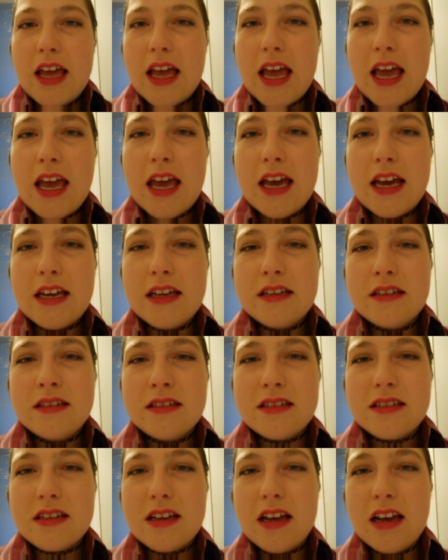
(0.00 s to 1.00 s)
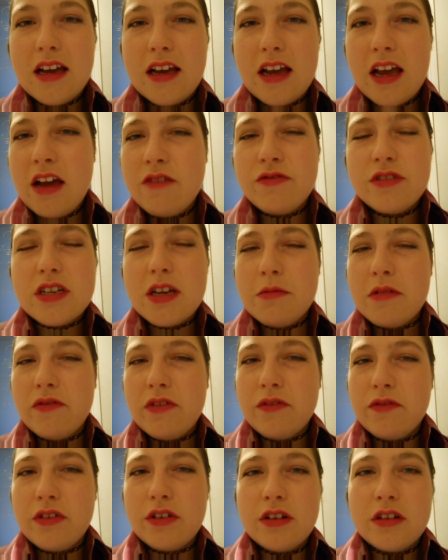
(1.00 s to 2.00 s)
And every time I've
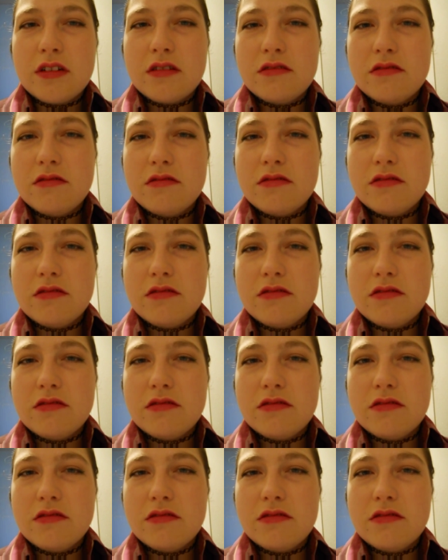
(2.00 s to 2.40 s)
ever